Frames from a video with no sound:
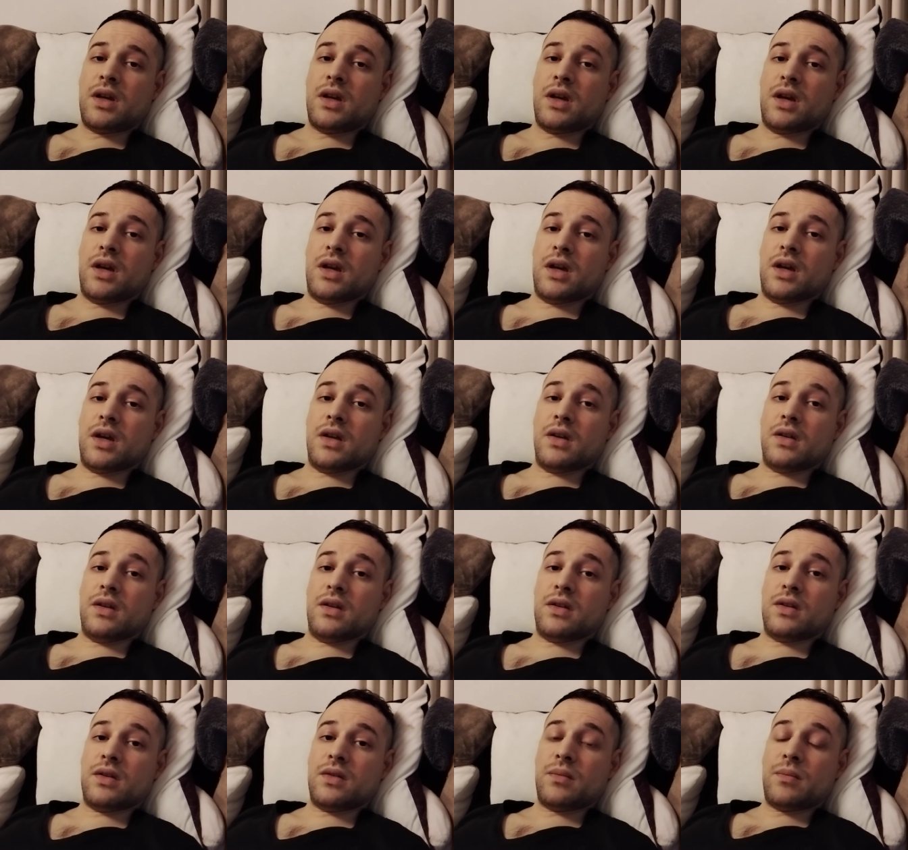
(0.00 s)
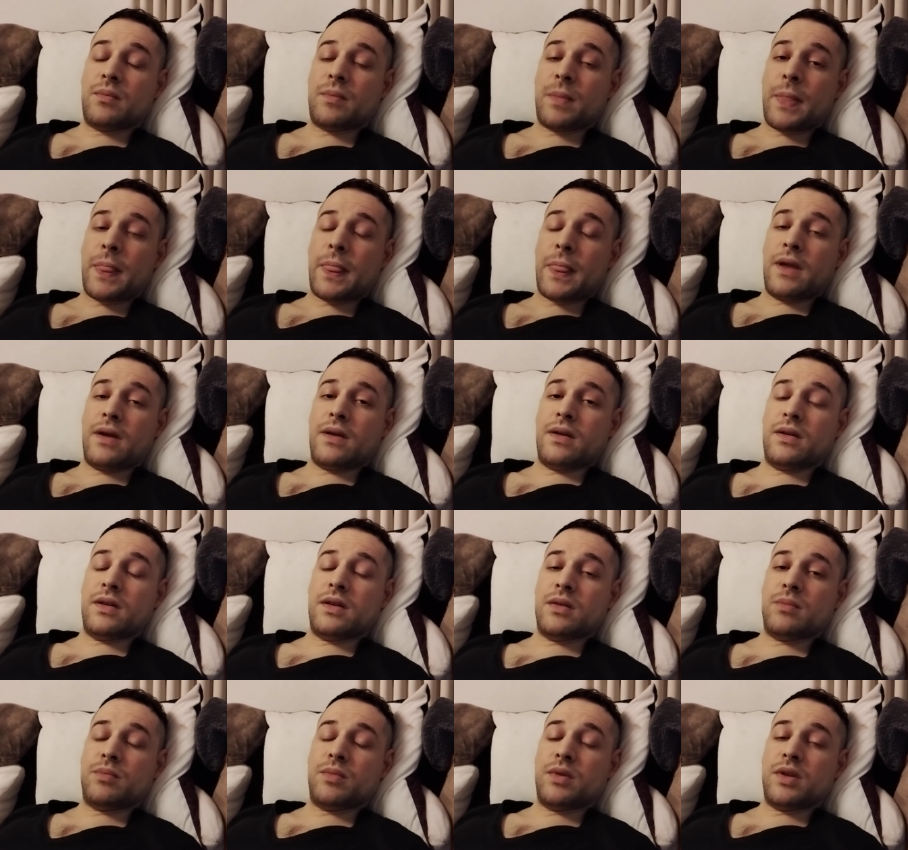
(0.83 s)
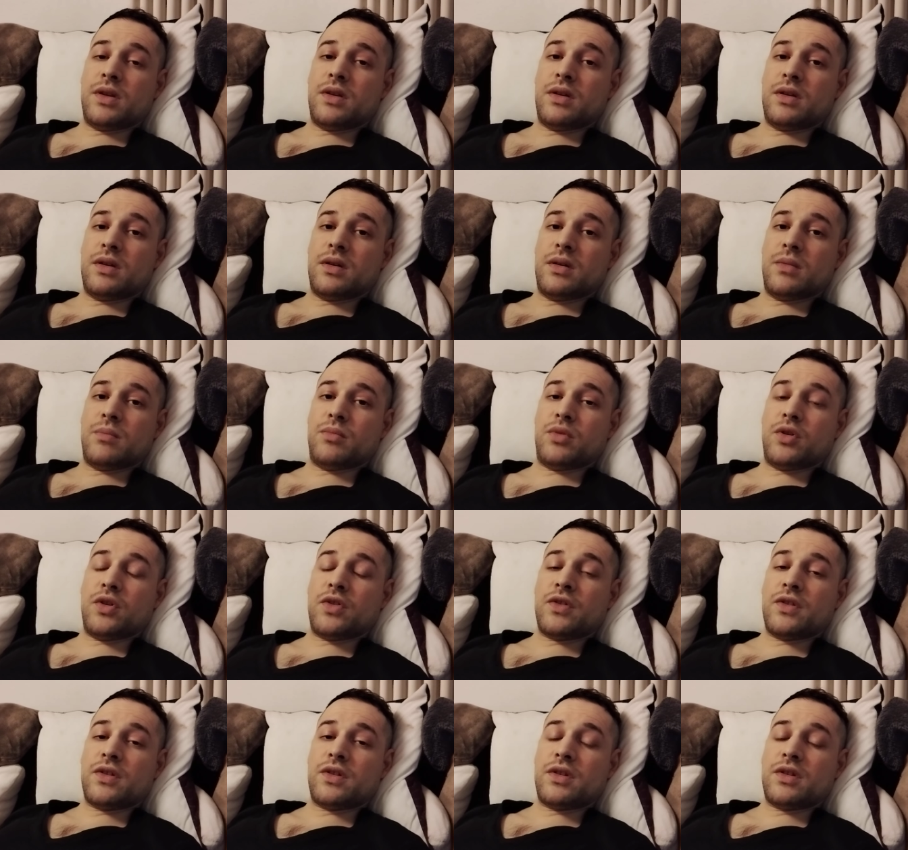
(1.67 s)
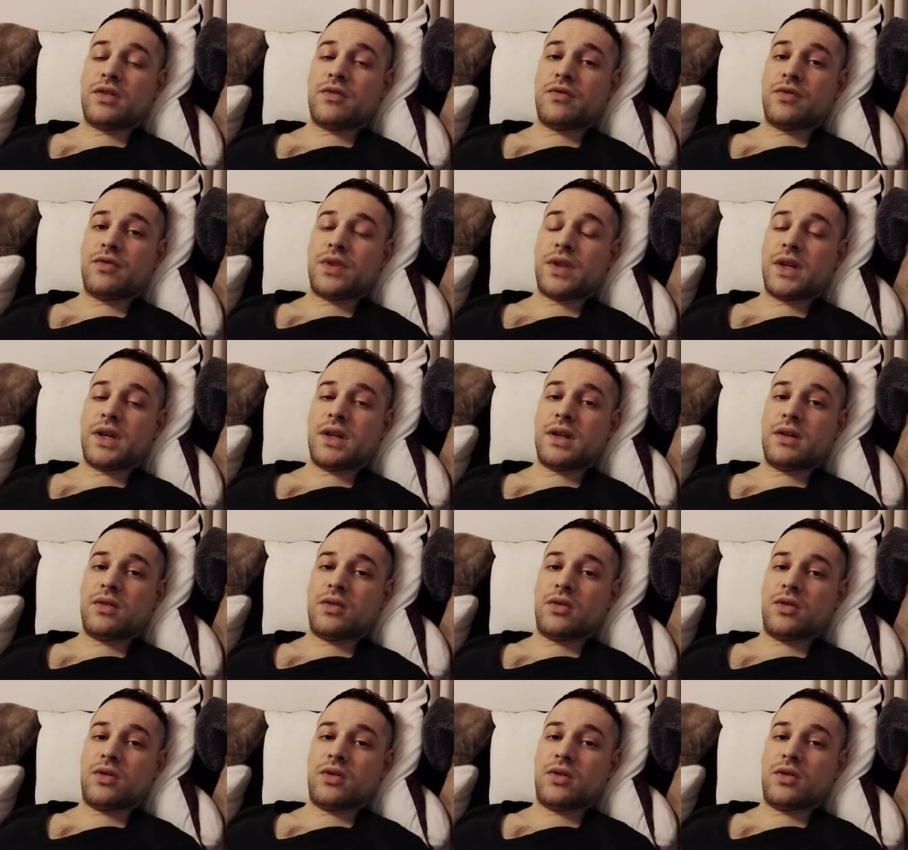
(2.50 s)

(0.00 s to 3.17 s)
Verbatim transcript: And the positive thing,